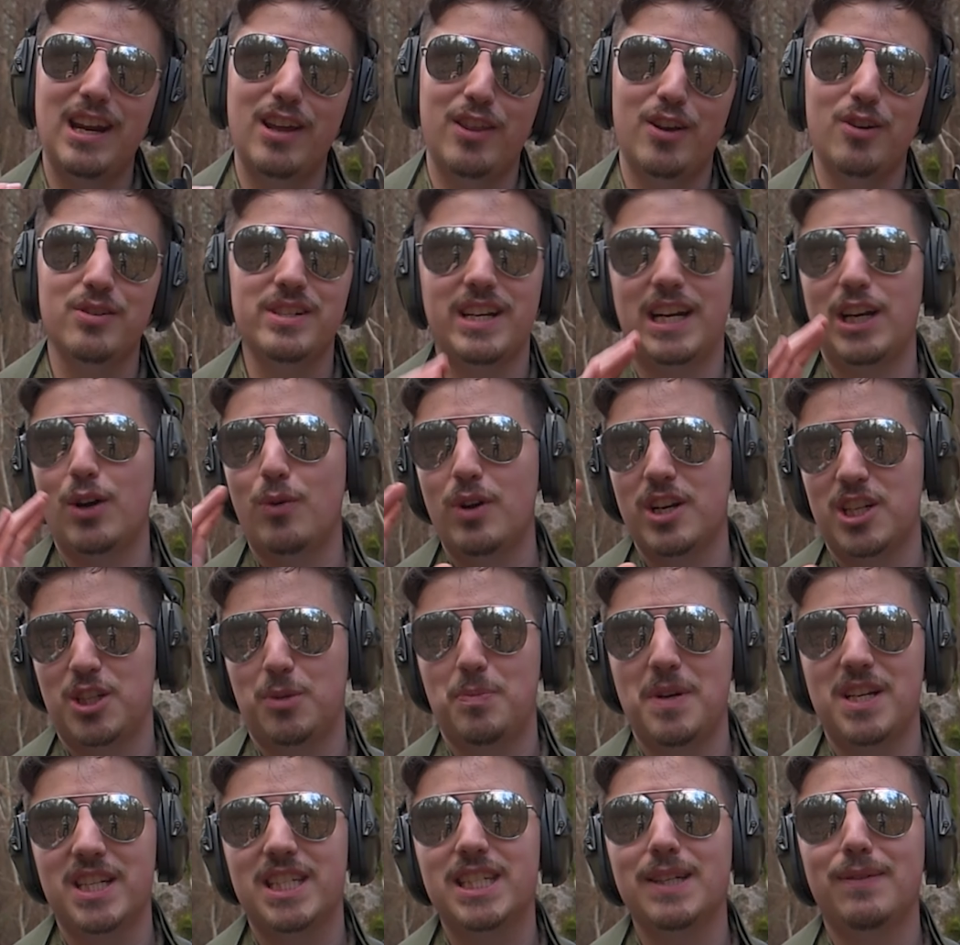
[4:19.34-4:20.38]
any of those. I don't want to
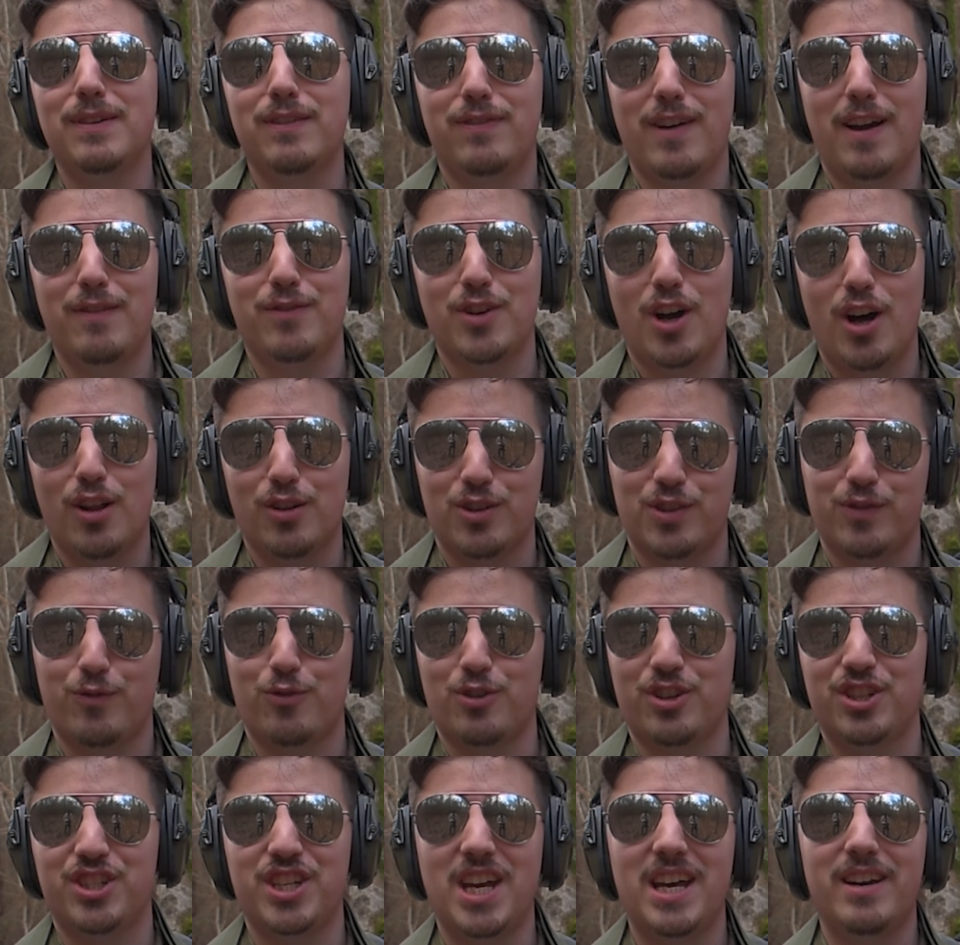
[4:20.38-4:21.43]
spend $75
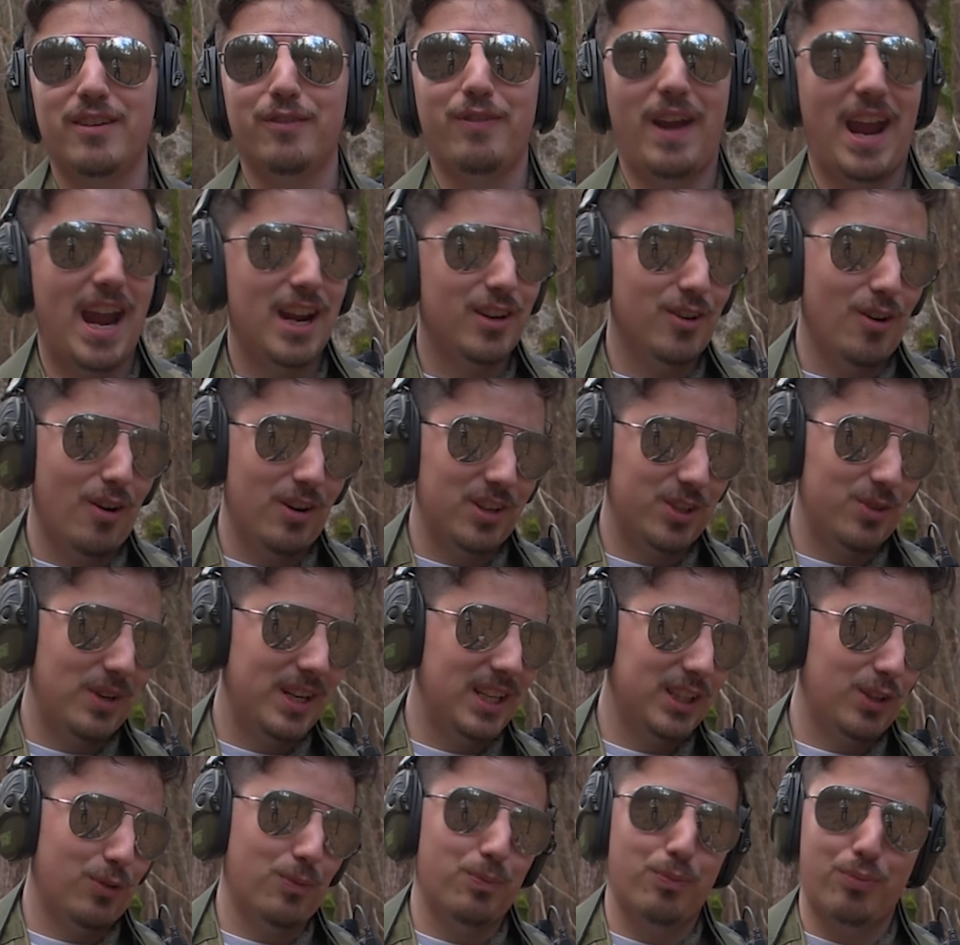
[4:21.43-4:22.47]
for a set of handguards, so
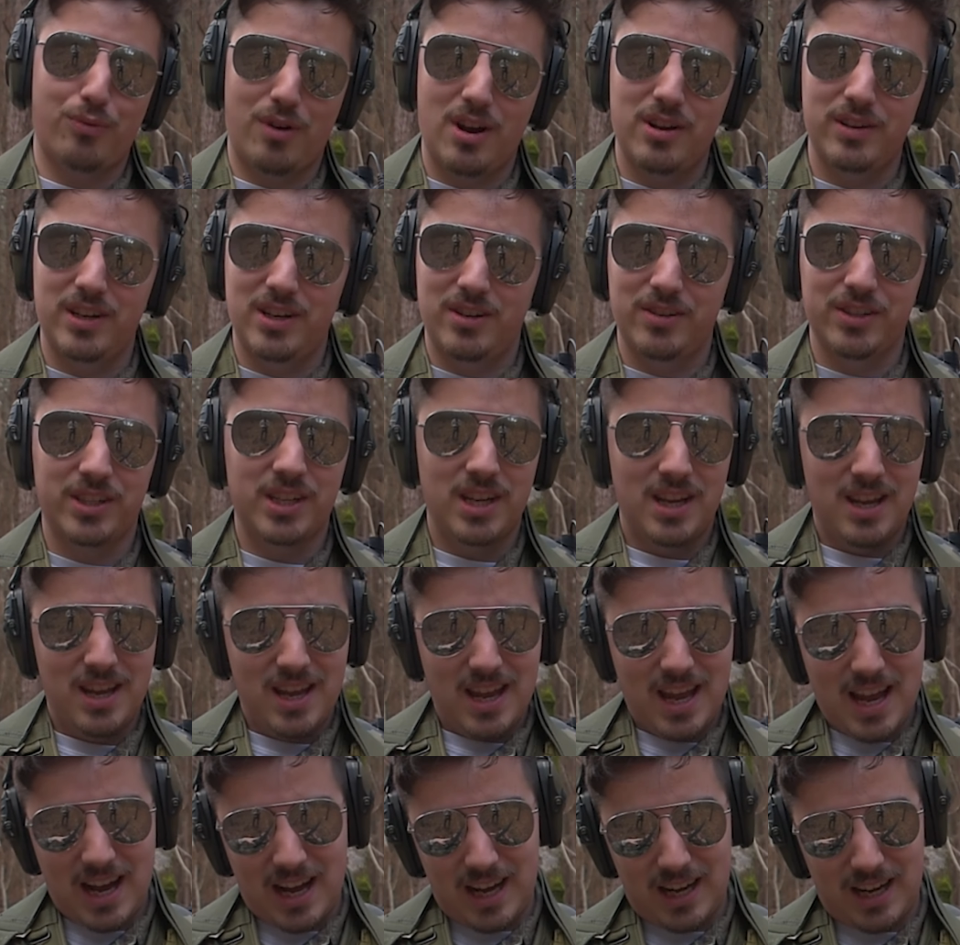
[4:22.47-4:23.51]
I got the Brownells.
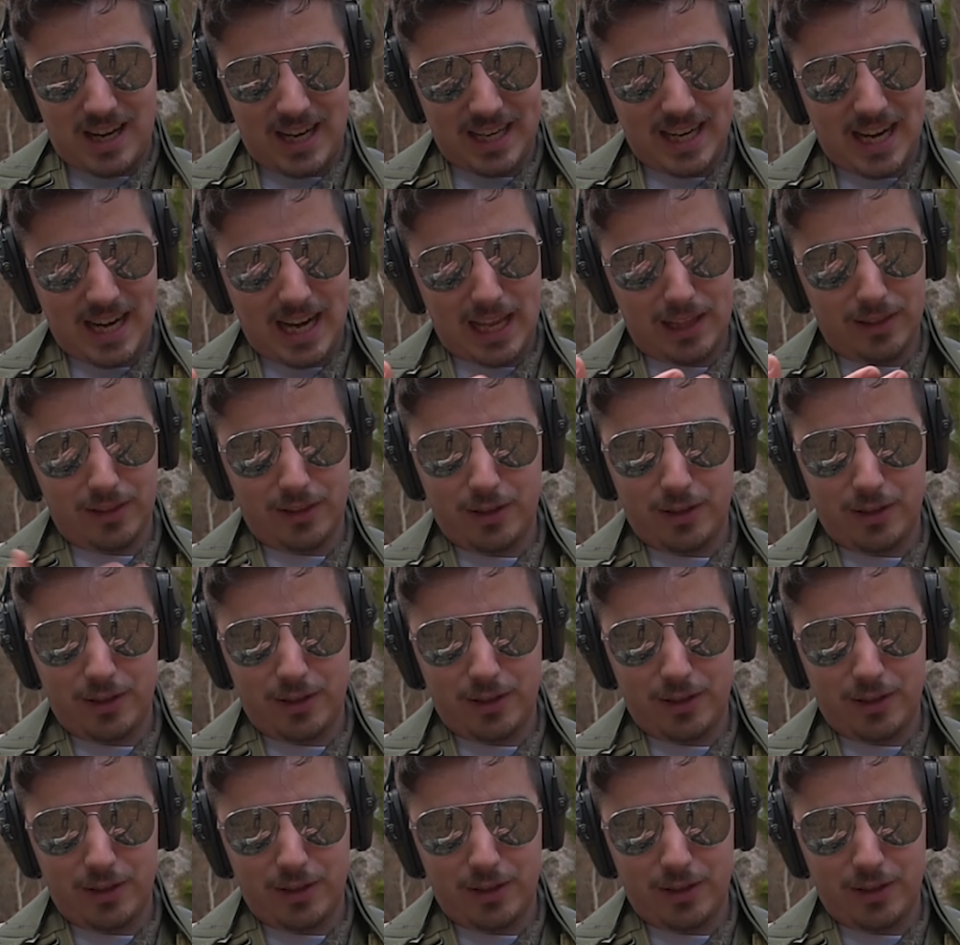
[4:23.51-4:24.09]
I got a